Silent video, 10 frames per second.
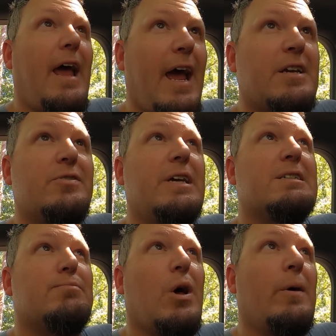Actually,
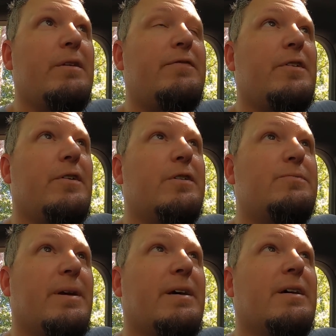it's blowing the
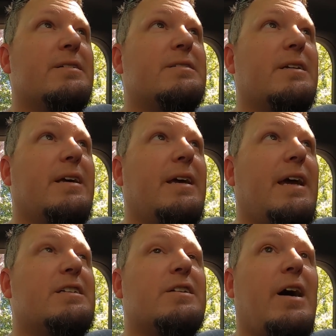fuse because
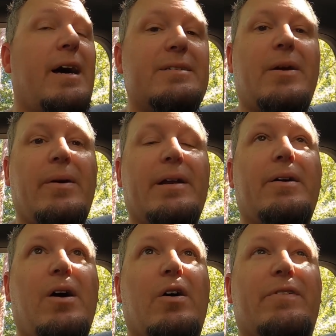it's not
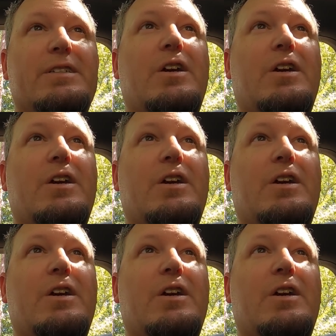turning off.